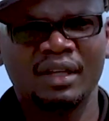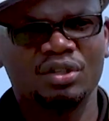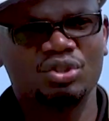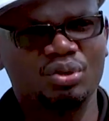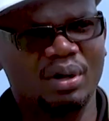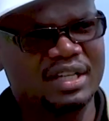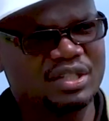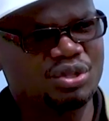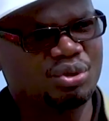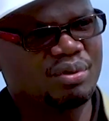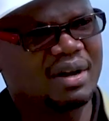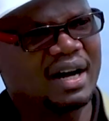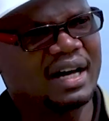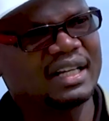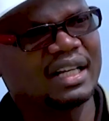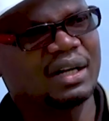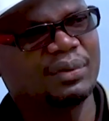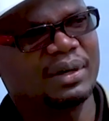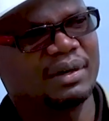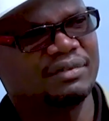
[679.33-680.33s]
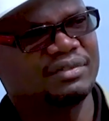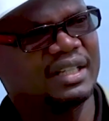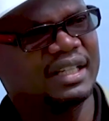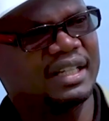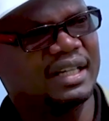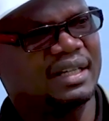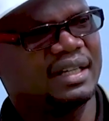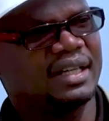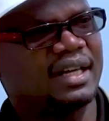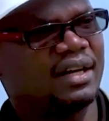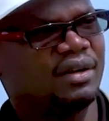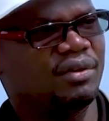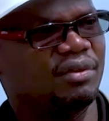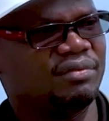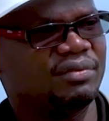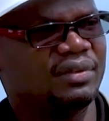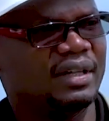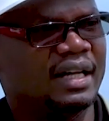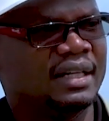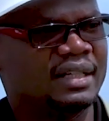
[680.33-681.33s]
So as Uganda, we have taken care
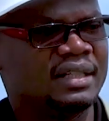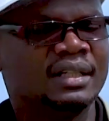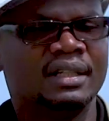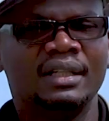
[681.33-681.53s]
of that.